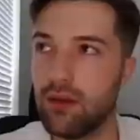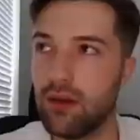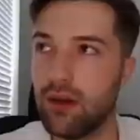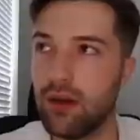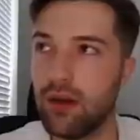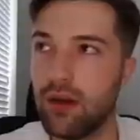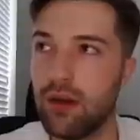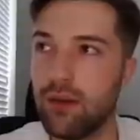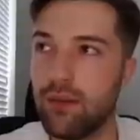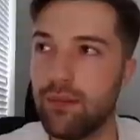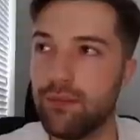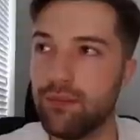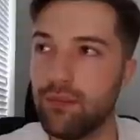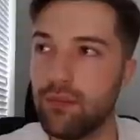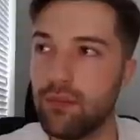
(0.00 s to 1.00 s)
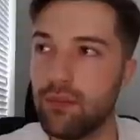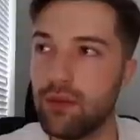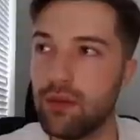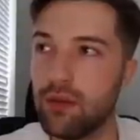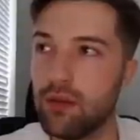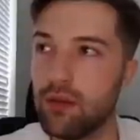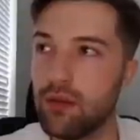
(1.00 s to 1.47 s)

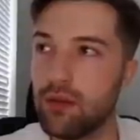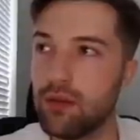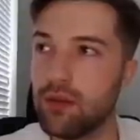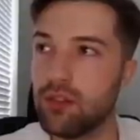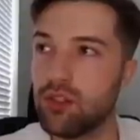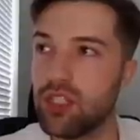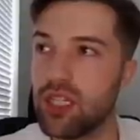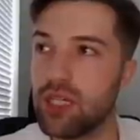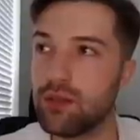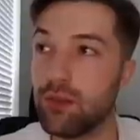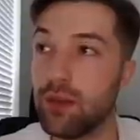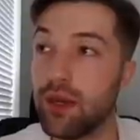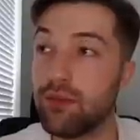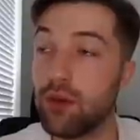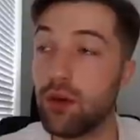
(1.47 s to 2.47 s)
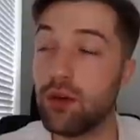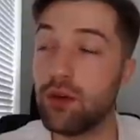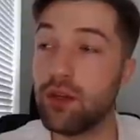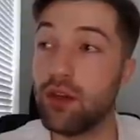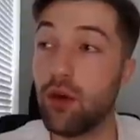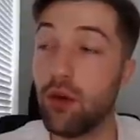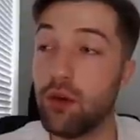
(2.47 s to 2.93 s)
The Chiefs went after
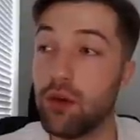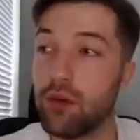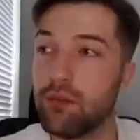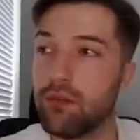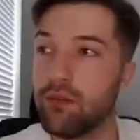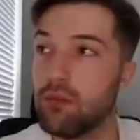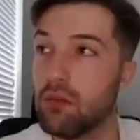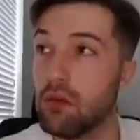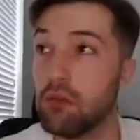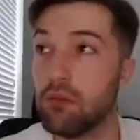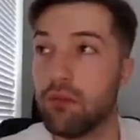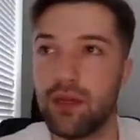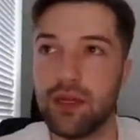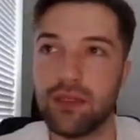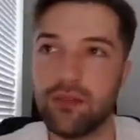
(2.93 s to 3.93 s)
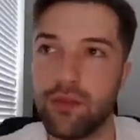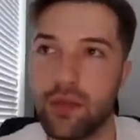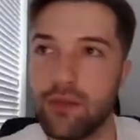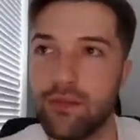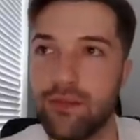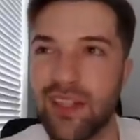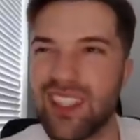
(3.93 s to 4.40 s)
Andre Carter. Oh, that's
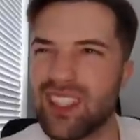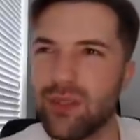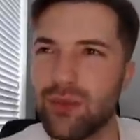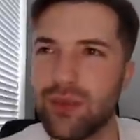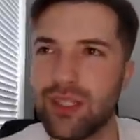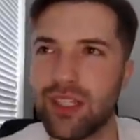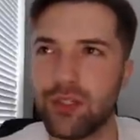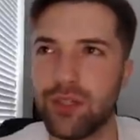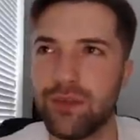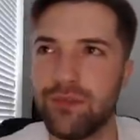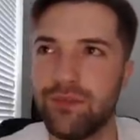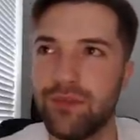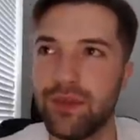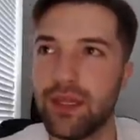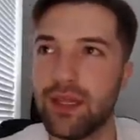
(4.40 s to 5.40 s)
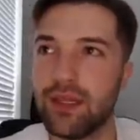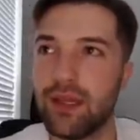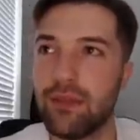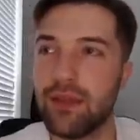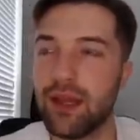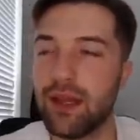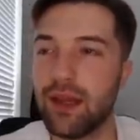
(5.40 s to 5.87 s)
fun. That's a new addition.
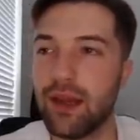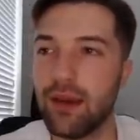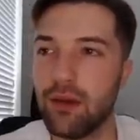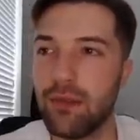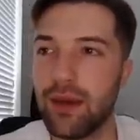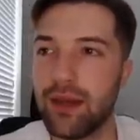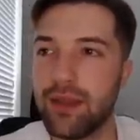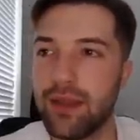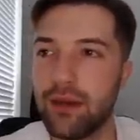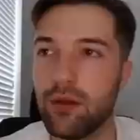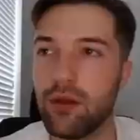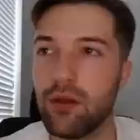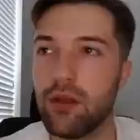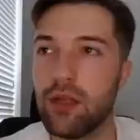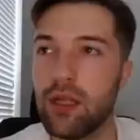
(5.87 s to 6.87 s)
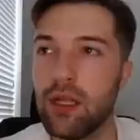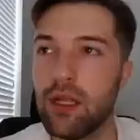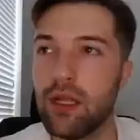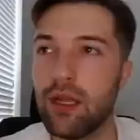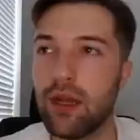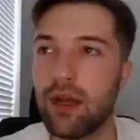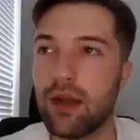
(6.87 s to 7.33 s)
I don't mind that at all.
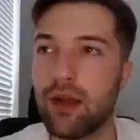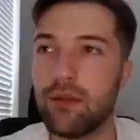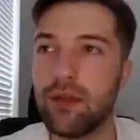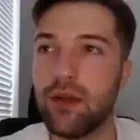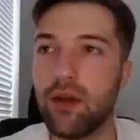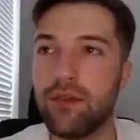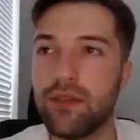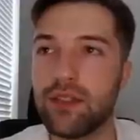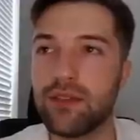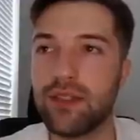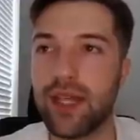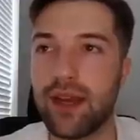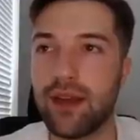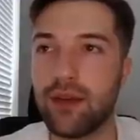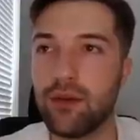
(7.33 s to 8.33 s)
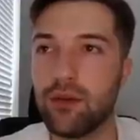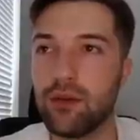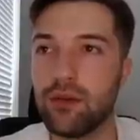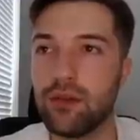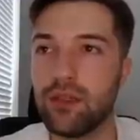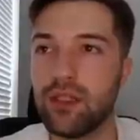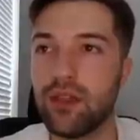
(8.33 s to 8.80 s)
I mean, offensive
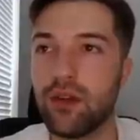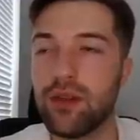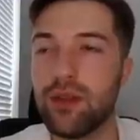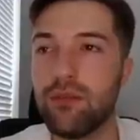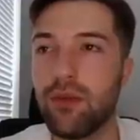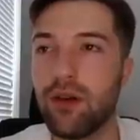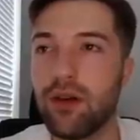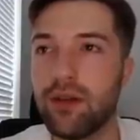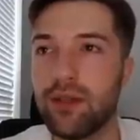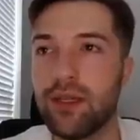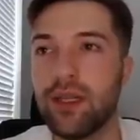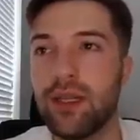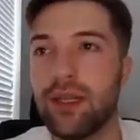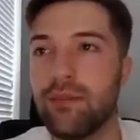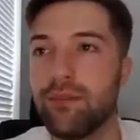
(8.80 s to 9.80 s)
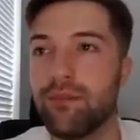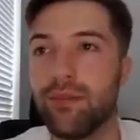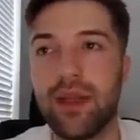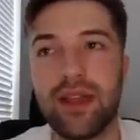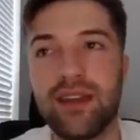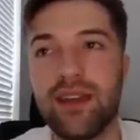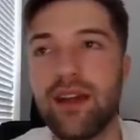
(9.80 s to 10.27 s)
tackle, Cody Mock.
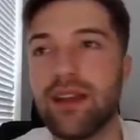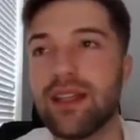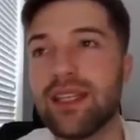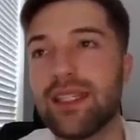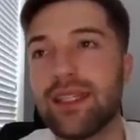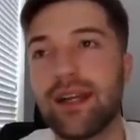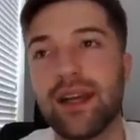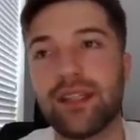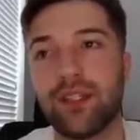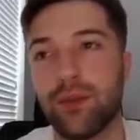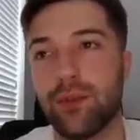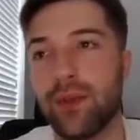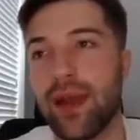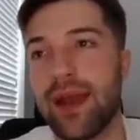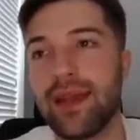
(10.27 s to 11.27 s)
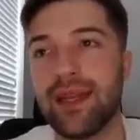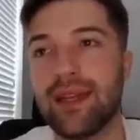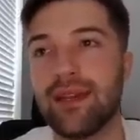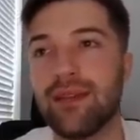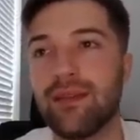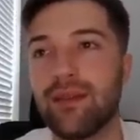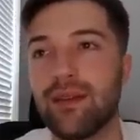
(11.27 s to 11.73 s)
Man, none of these guys are
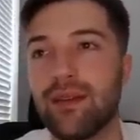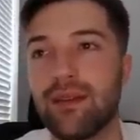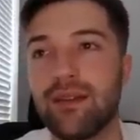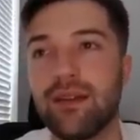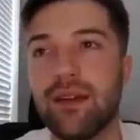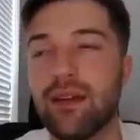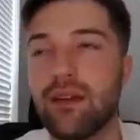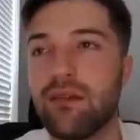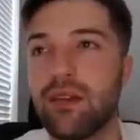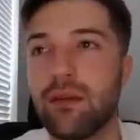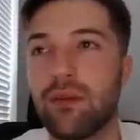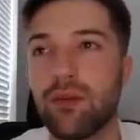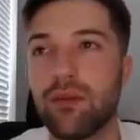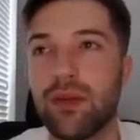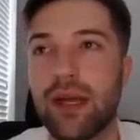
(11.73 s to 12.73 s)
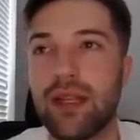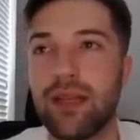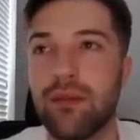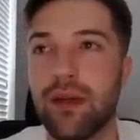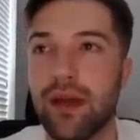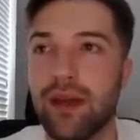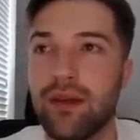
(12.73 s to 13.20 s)
ready. None of them are
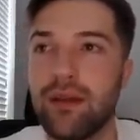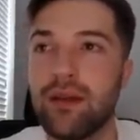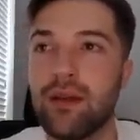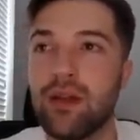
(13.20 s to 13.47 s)
ready, man.